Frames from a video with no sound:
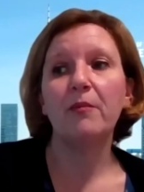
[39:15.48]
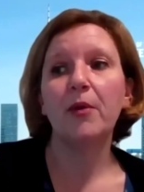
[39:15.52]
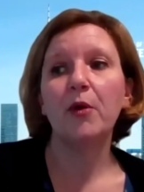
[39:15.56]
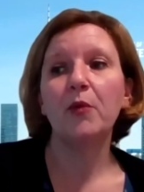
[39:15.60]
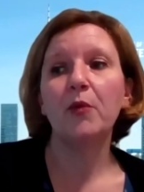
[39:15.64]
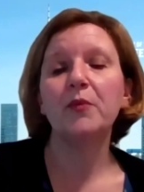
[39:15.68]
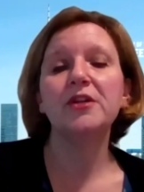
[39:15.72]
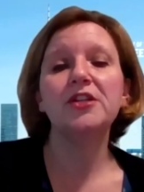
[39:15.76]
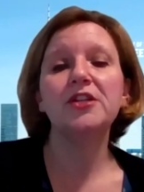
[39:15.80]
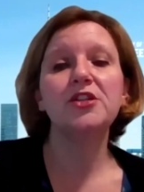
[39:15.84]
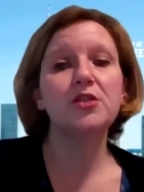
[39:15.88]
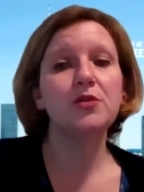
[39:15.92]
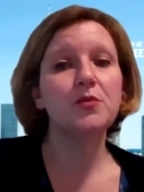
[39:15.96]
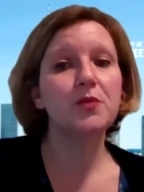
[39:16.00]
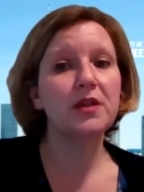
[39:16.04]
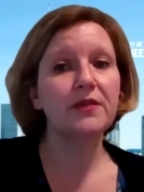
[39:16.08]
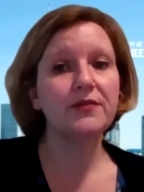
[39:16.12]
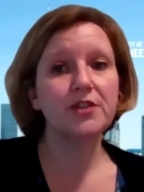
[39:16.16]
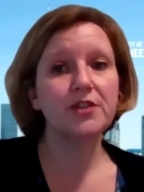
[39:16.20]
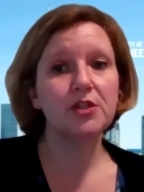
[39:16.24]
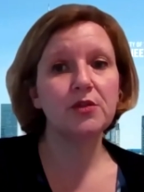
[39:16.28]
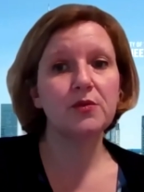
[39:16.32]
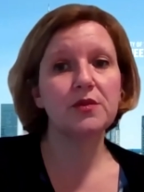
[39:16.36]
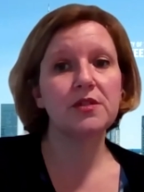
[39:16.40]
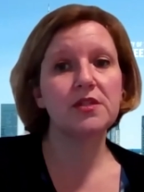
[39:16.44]
We do give
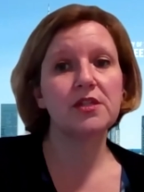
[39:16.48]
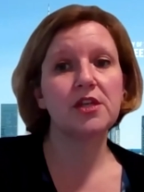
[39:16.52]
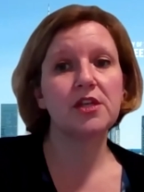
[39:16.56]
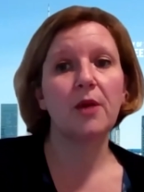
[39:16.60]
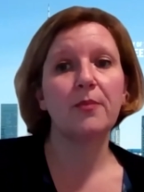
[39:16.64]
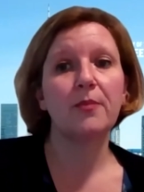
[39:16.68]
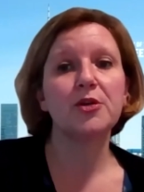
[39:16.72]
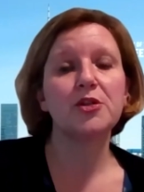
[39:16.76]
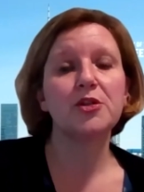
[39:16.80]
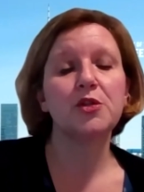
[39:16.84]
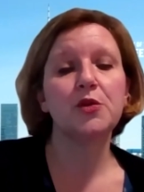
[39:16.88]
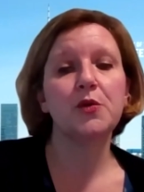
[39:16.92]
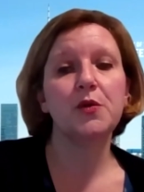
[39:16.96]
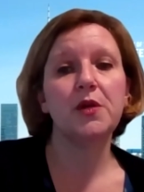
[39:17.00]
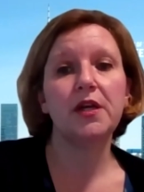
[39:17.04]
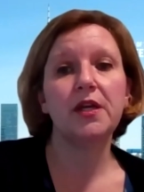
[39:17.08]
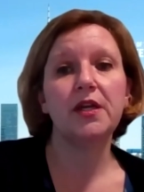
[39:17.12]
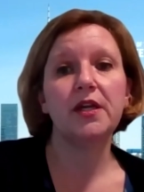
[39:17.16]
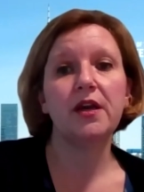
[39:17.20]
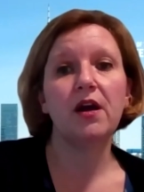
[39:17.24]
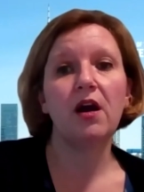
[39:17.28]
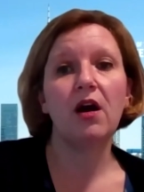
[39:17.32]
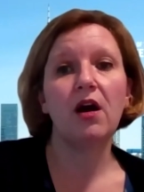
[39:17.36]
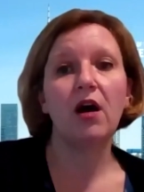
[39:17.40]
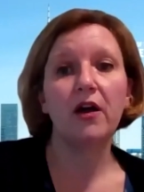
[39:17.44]
students the
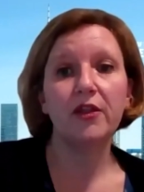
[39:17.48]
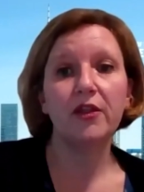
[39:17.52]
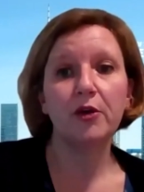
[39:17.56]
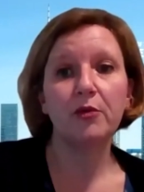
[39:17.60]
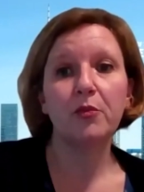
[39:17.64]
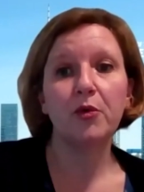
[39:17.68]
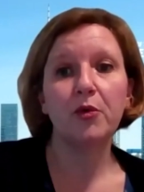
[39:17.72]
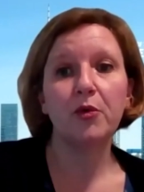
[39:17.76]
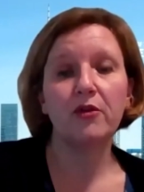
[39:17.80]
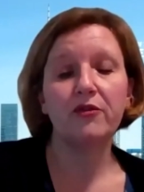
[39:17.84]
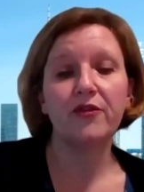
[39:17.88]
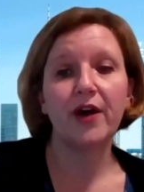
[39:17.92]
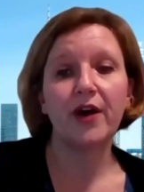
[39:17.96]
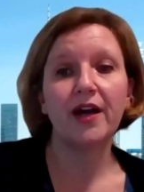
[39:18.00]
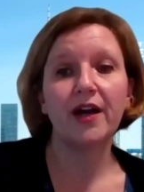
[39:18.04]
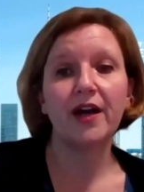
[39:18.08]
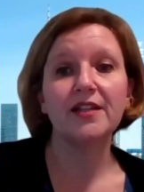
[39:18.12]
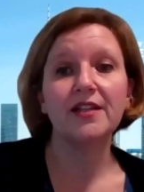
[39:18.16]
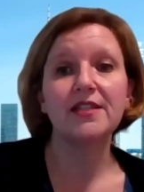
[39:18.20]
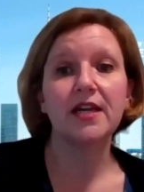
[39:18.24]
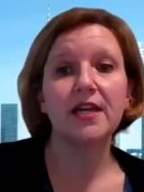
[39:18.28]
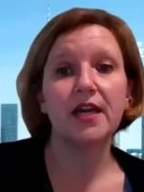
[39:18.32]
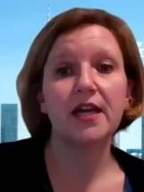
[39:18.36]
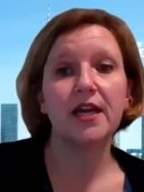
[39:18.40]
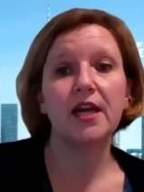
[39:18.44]
opportunity on their profile
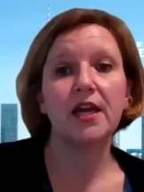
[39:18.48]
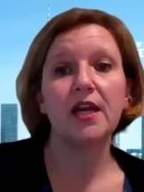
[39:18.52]
to